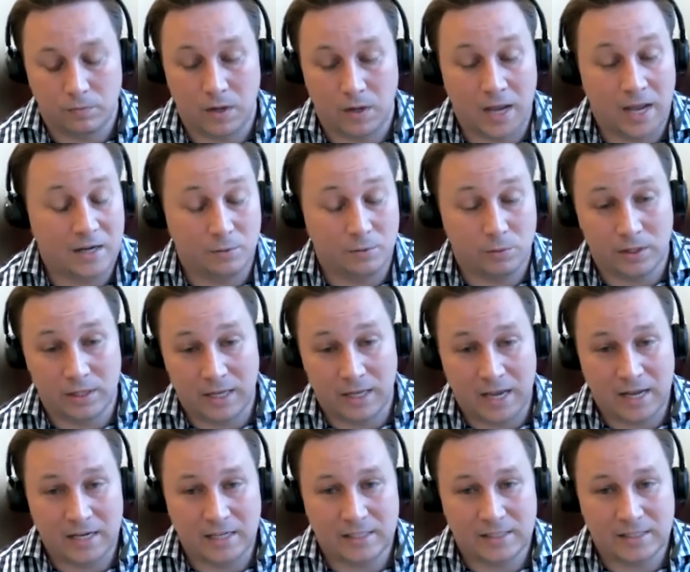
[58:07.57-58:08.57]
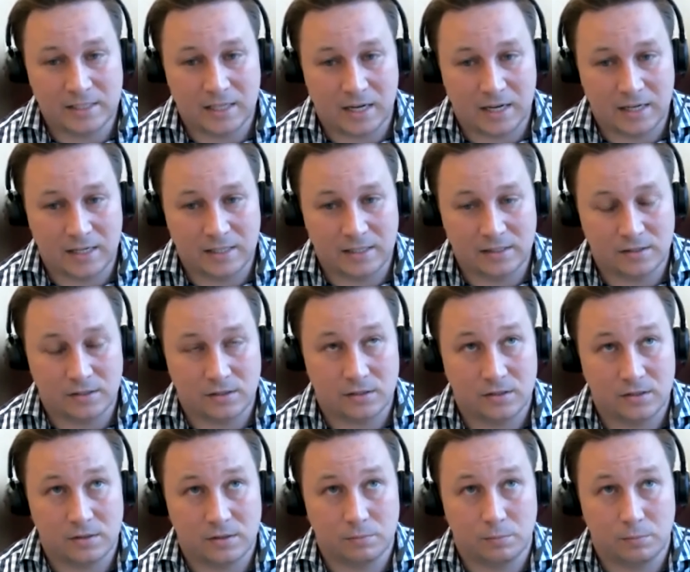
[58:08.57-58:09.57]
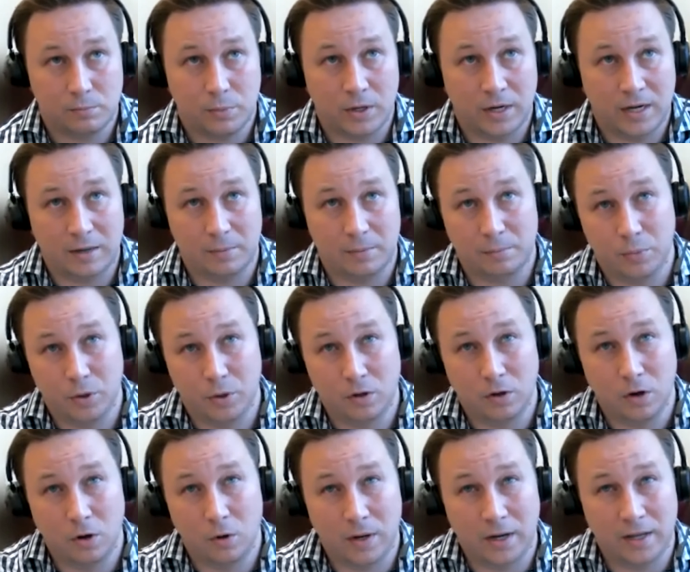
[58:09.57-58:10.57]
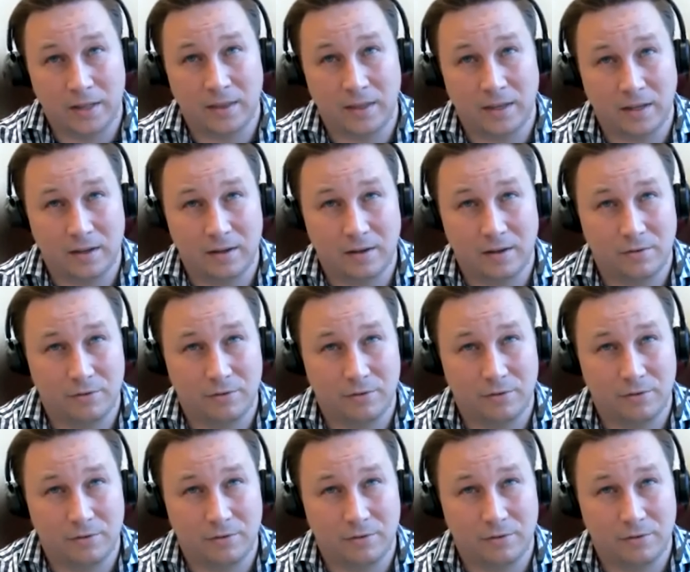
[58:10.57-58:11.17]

any really any size plant below I think